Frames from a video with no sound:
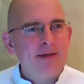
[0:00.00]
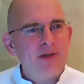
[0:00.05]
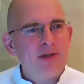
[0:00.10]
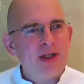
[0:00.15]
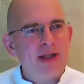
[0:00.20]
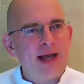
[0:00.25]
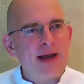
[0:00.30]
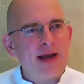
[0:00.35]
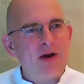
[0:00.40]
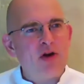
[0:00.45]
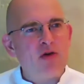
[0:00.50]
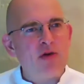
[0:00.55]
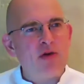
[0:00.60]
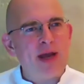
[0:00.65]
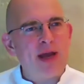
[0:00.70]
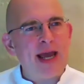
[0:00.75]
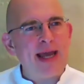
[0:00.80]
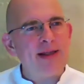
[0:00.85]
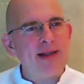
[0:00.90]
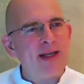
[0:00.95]
To then
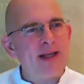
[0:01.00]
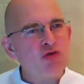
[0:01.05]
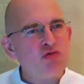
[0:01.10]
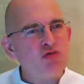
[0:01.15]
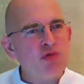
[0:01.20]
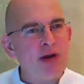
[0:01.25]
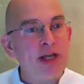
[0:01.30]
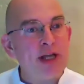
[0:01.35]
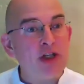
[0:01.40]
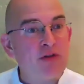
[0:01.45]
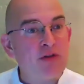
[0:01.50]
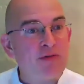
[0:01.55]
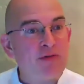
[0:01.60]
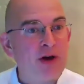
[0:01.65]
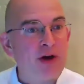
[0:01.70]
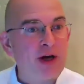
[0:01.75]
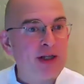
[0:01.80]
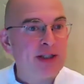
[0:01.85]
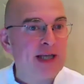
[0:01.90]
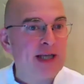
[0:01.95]
create this rich,
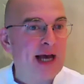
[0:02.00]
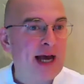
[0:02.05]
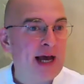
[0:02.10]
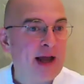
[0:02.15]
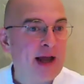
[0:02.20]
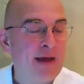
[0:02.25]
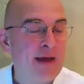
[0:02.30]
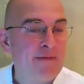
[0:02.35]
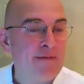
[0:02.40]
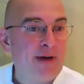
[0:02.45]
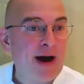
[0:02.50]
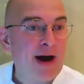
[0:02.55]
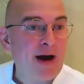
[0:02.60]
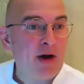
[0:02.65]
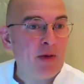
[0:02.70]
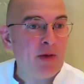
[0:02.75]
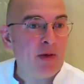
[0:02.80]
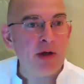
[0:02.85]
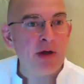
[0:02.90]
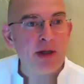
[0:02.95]
fertile
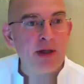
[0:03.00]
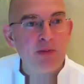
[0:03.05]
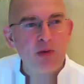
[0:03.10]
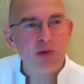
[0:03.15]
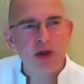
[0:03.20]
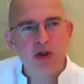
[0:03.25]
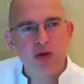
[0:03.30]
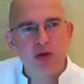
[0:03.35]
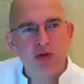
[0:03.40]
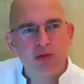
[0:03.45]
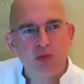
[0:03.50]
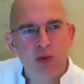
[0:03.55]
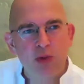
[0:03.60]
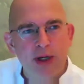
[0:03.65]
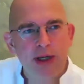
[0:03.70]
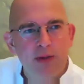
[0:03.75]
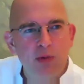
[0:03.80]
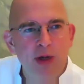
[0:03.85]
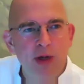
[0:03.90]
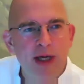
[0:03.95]
environment in which
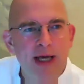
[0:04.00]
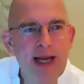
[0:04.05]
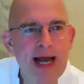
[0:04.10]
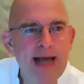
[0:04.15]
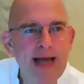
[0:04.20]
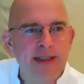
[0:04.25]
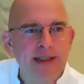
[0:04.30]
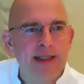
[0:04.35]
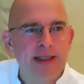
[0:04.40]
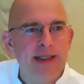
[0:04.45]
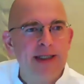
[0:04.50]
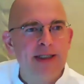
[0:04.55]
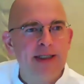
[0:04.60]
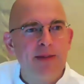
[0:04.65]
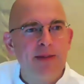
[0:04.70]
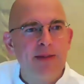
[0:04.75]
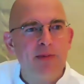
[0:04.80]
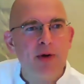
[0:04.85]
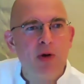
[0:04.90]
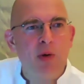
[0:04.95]
we can ask these
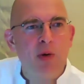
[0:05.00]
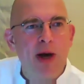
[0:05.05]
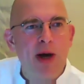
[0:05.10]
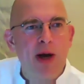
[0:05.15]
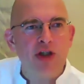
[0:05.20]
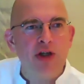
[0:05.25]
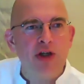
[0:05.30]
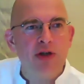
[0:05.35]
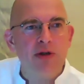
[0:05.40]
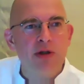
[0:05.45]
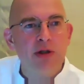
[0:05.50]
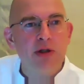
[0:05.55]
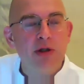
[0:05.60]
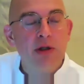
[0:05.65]
deeper questions.